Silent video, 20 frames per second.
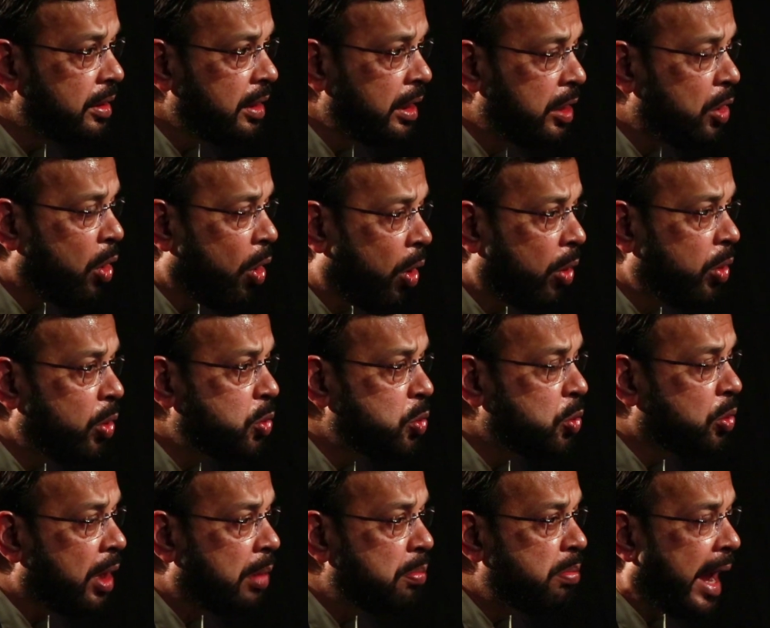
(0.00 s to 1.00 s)
in order
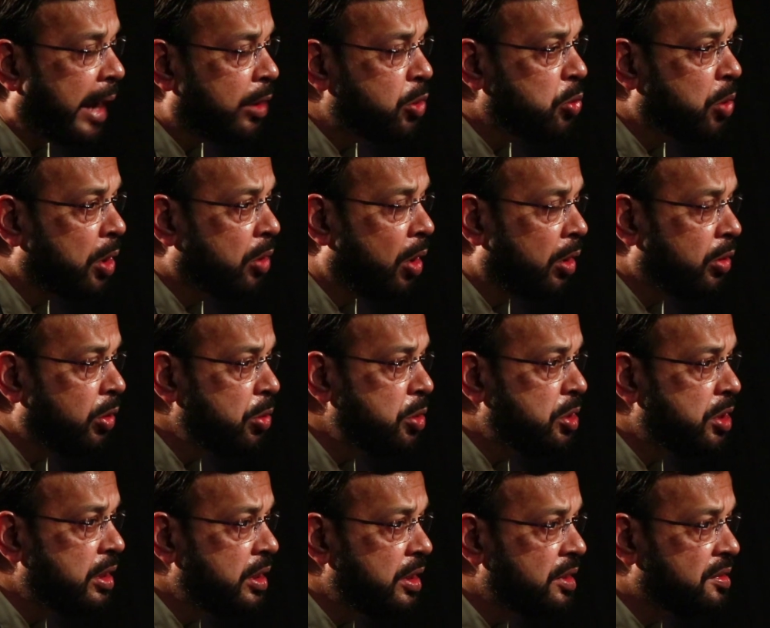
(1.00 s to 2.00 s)
to come back to a
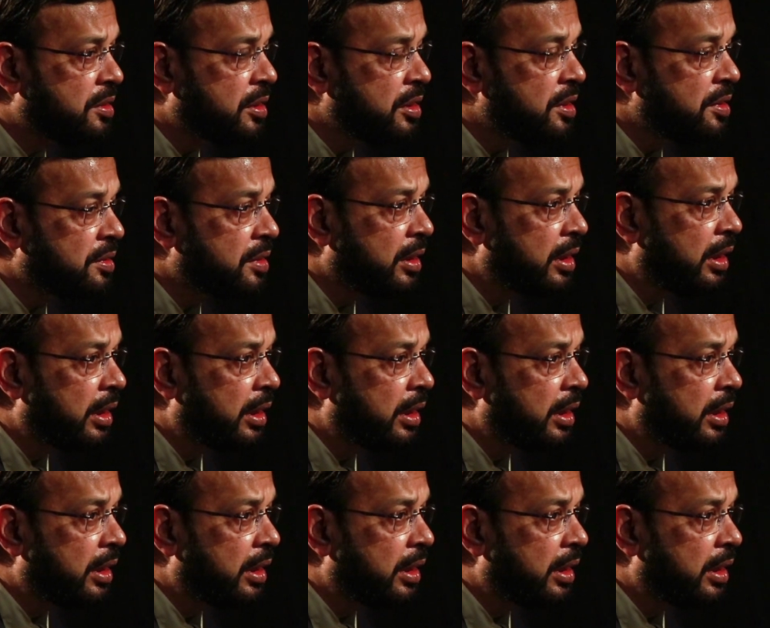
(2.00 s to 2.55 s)
conclusion, is this: